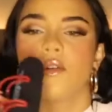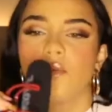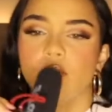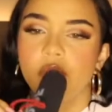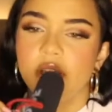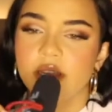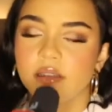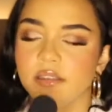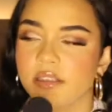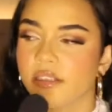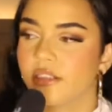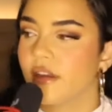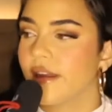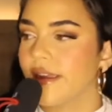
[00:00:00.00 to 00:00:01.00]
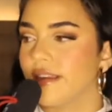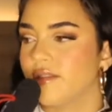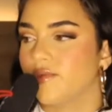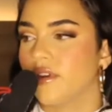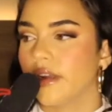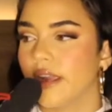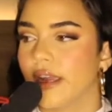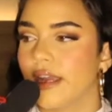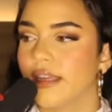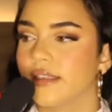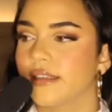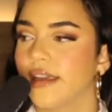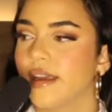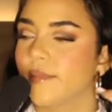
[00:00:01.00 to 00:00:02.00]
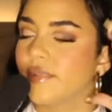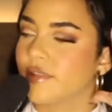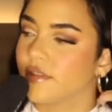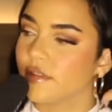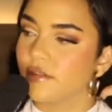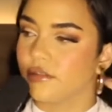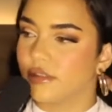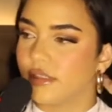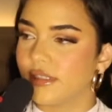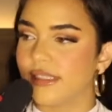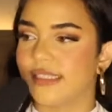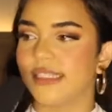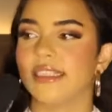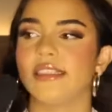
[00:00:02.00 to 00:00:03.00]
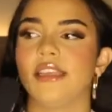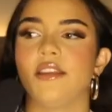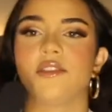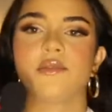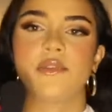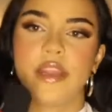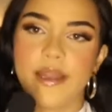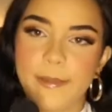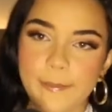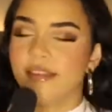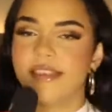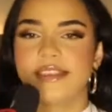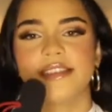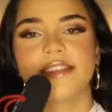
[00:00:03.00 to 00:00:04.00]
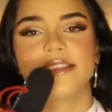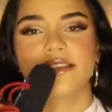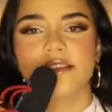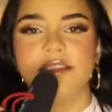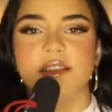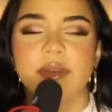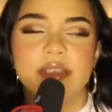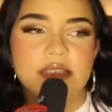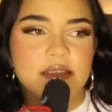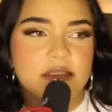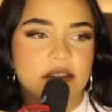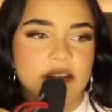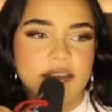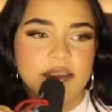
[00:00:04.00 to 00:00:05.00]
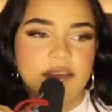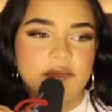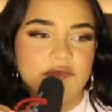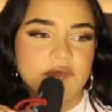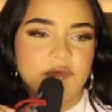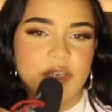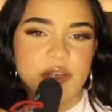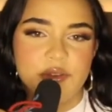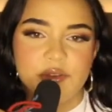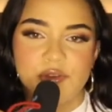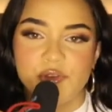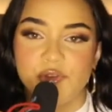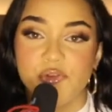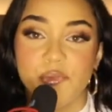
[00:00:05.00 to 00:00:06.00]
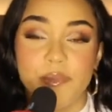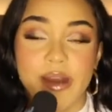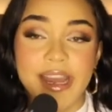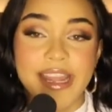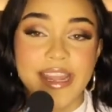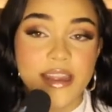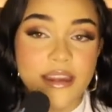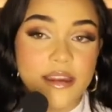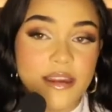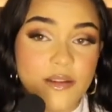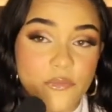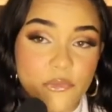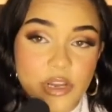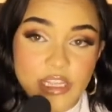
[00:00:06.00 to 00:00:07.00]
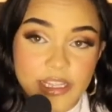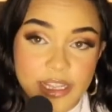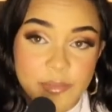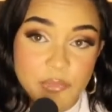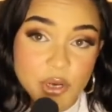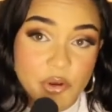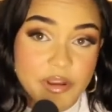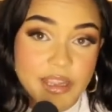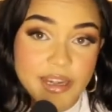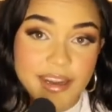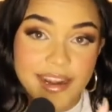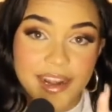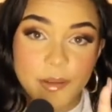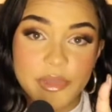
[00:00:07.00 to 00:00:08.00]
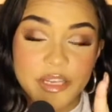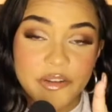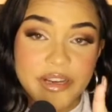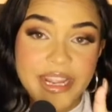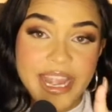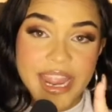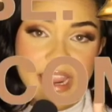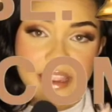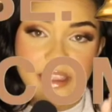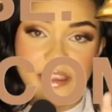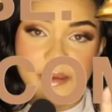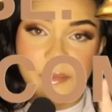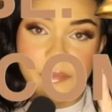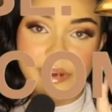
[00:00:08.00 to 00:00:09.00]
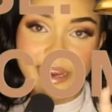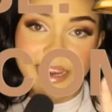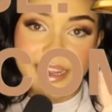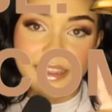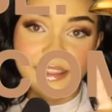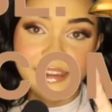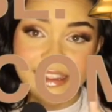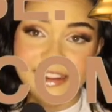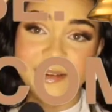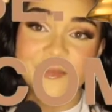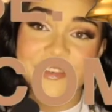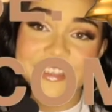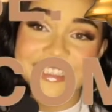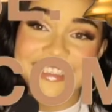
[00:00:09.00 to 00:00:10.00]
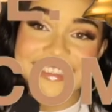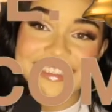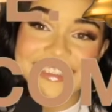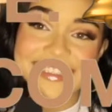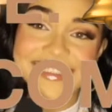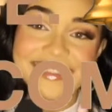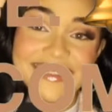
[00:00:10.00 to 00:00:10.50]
Welcome to the Talkish Podcast, episode 63. This is gonna be such a hard video to shoot. My ring light broken and I'm literally hanging it by the camera lens.